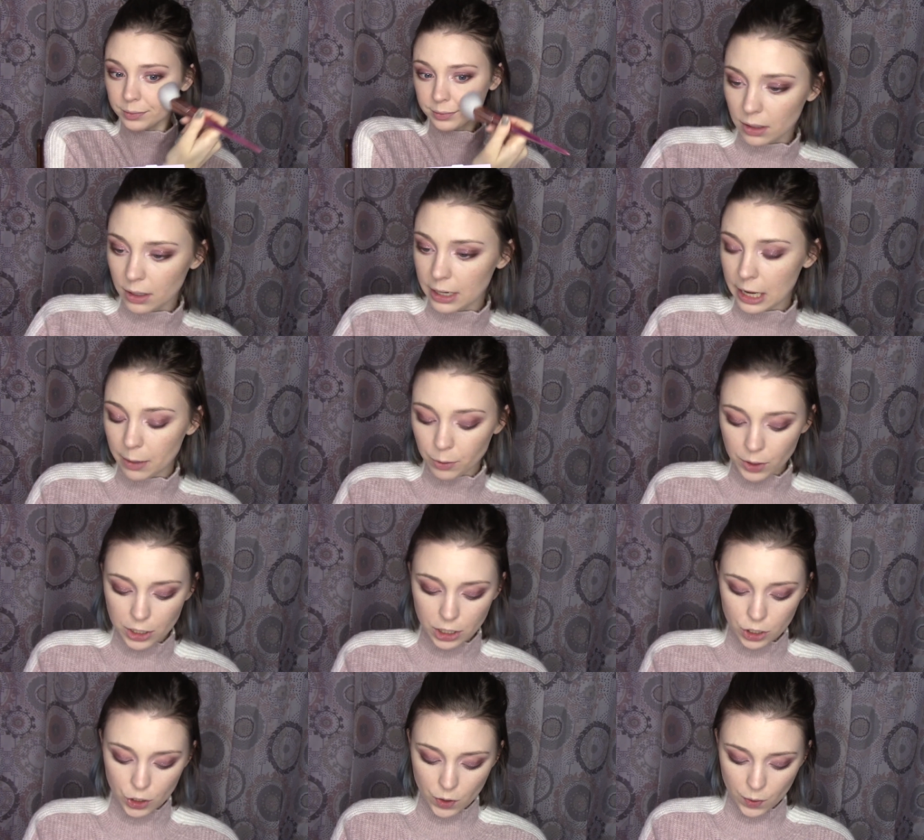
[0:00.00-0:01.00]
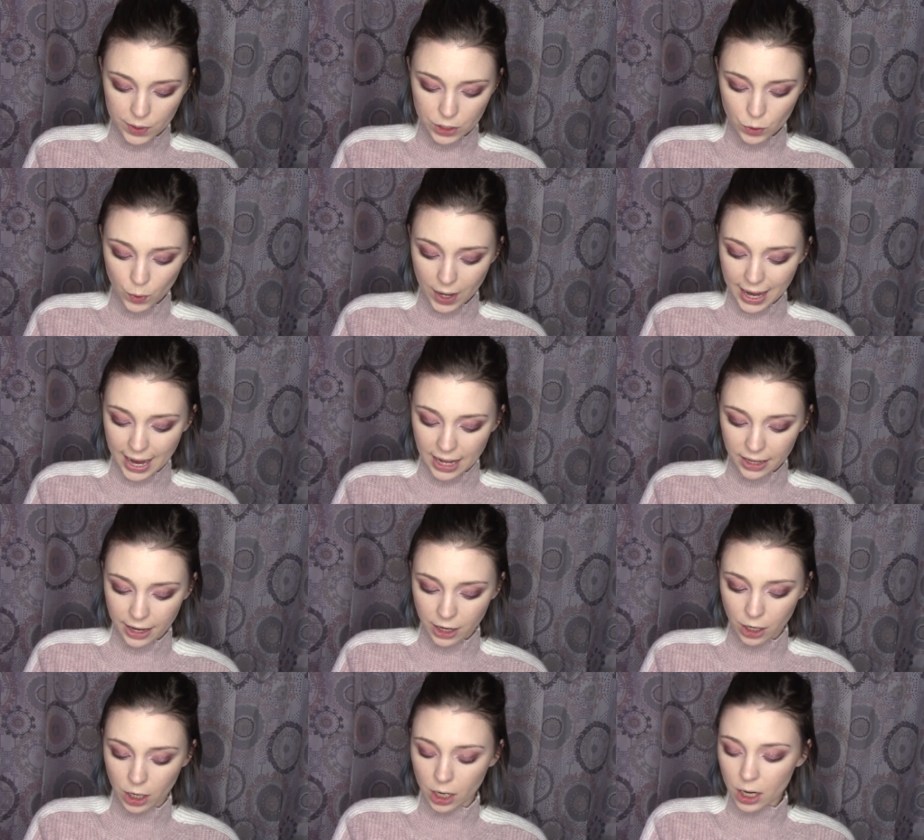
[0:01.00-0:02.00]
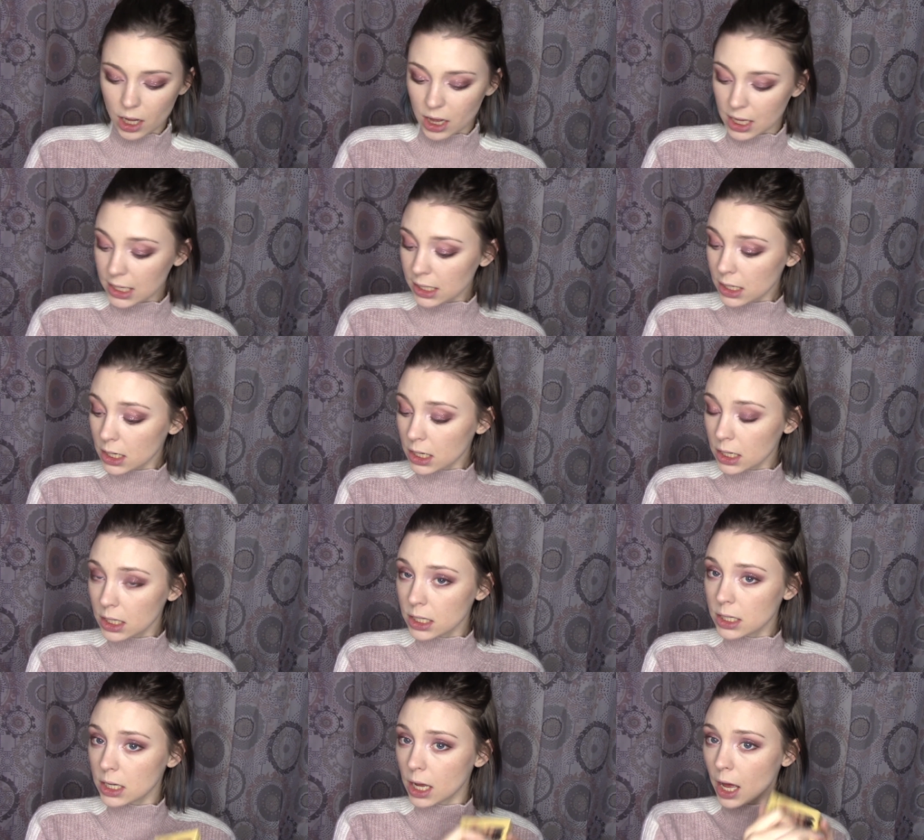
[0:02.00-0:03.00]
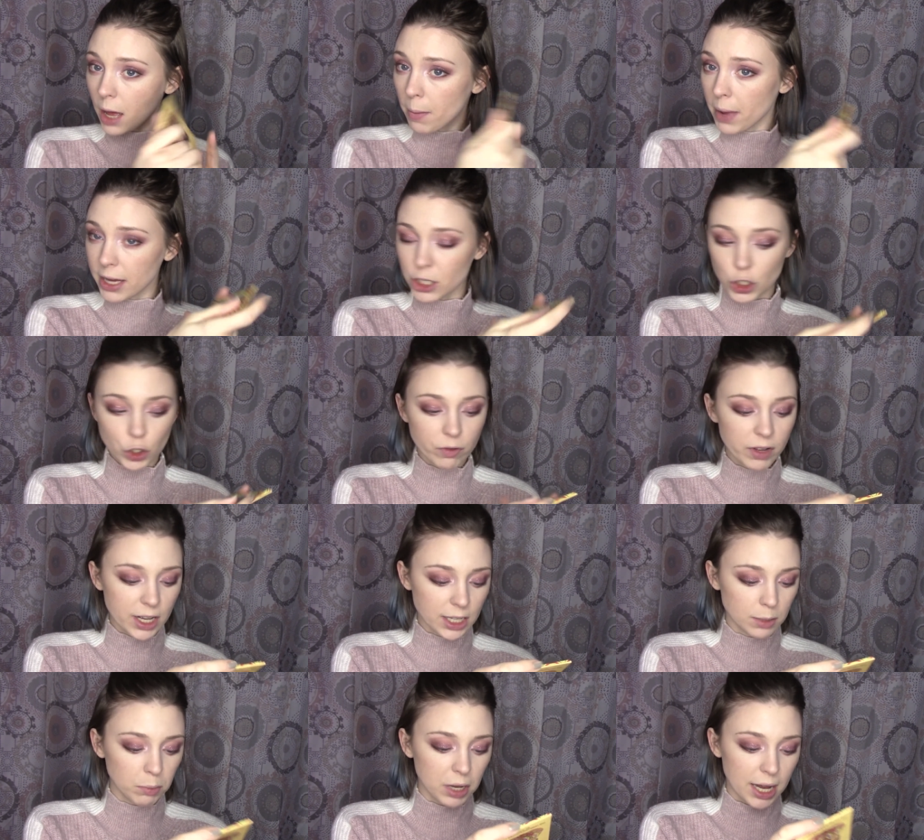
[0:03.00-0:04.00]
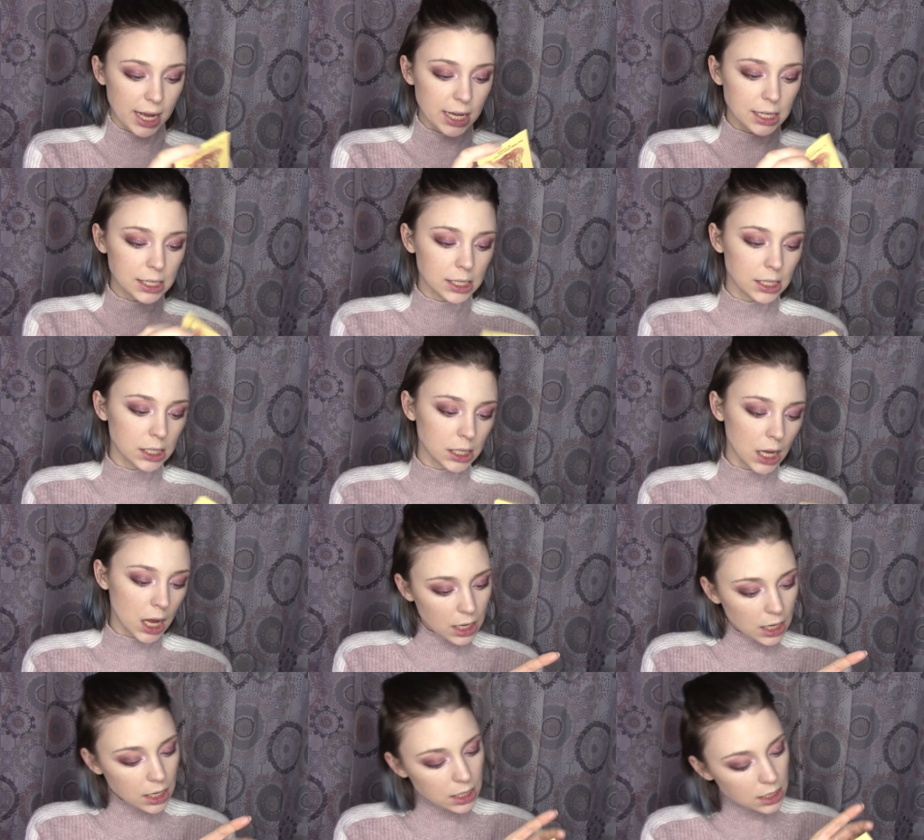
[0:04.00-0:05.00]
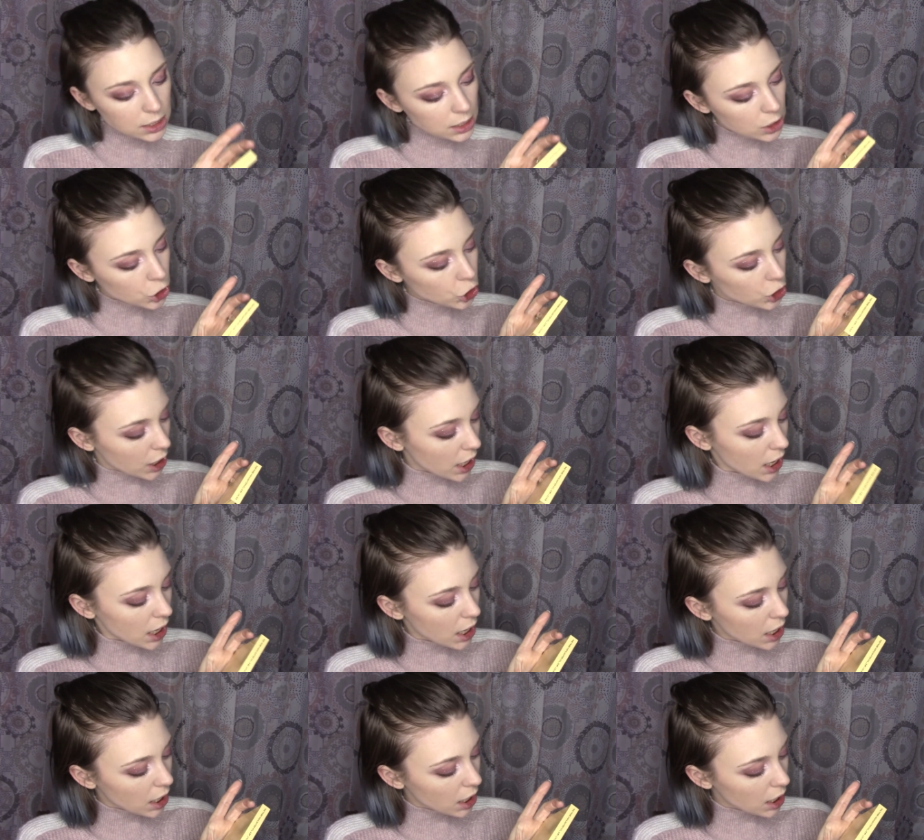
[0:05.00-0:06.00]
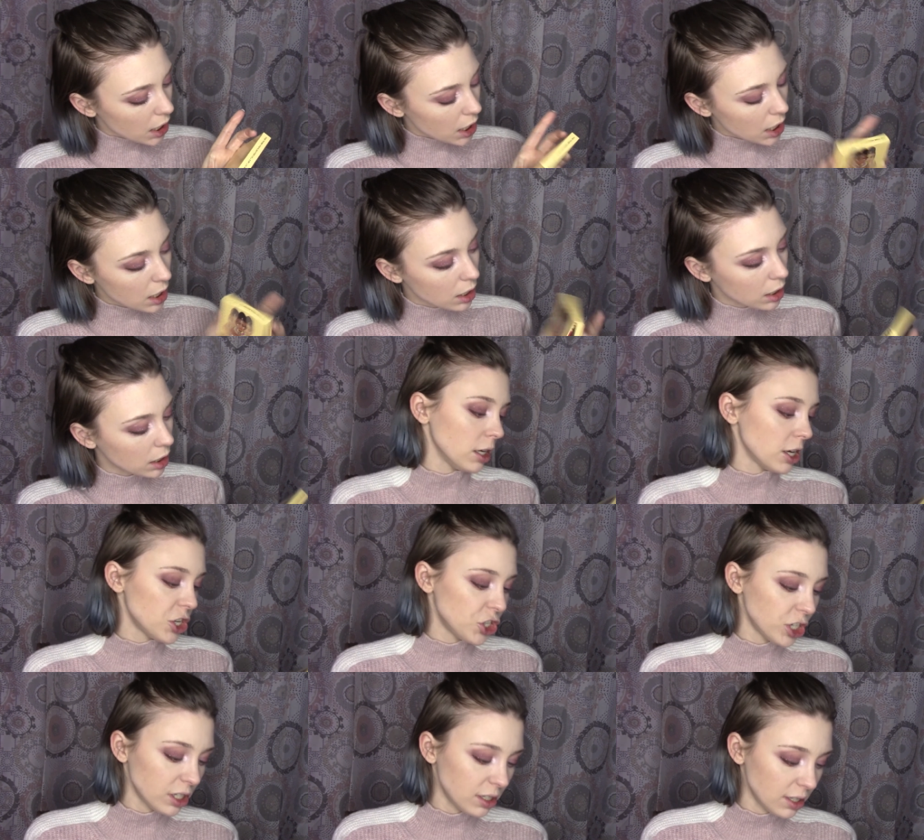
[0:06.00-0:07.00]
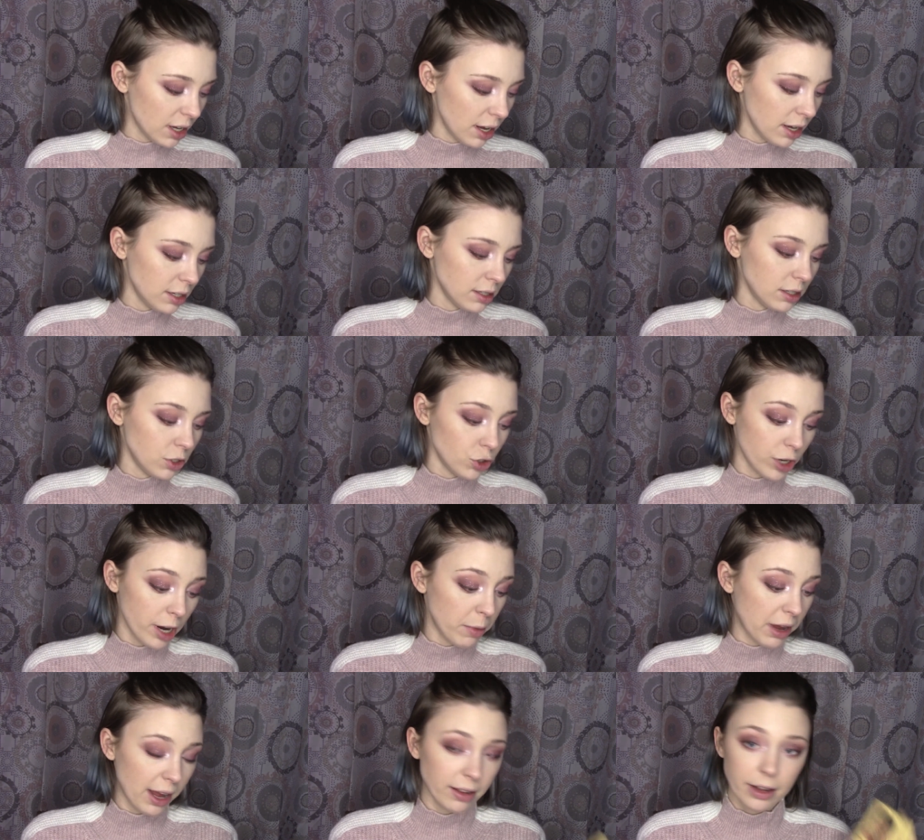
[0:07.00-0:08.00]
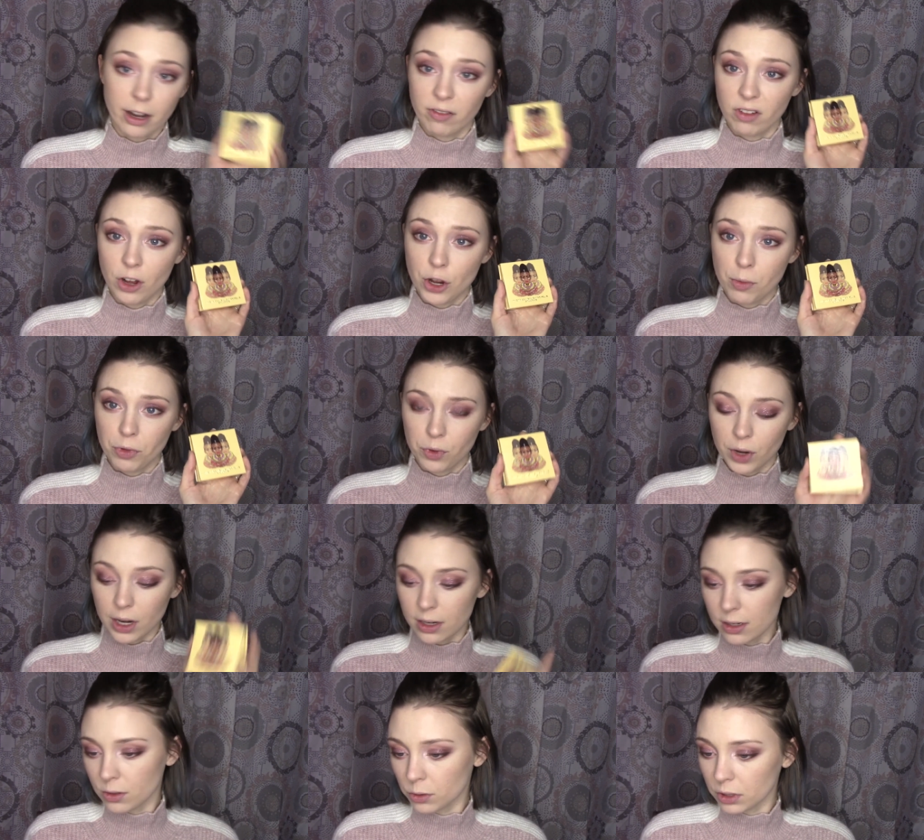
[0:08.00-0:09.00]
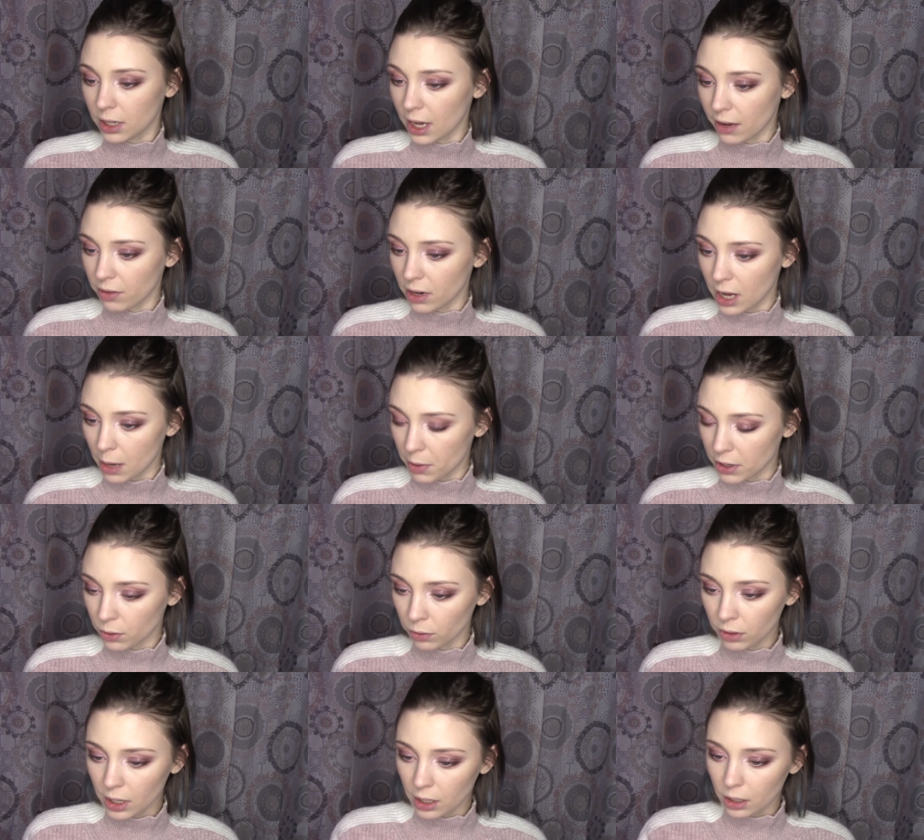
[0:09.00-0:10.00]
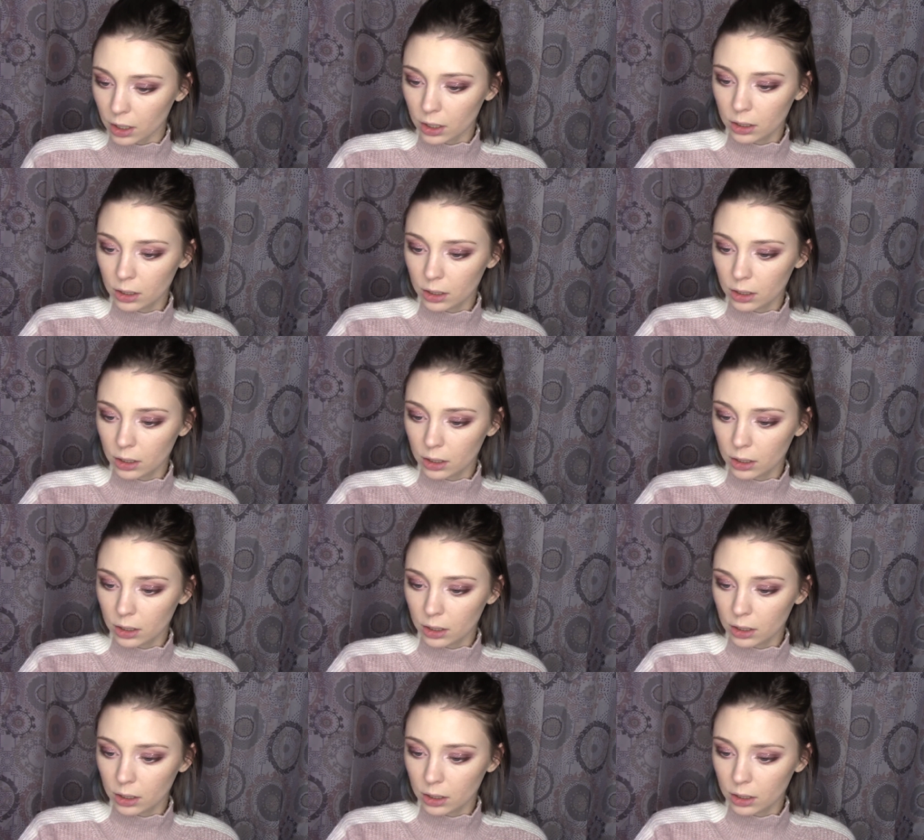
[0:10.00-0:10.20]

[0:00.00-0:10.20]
Now I'm going to go into highlighter. This is by Juvia's Place. It is the shade. It just says the Tribe Highlighter Volume 3. It doesn't really have a name, I don't think.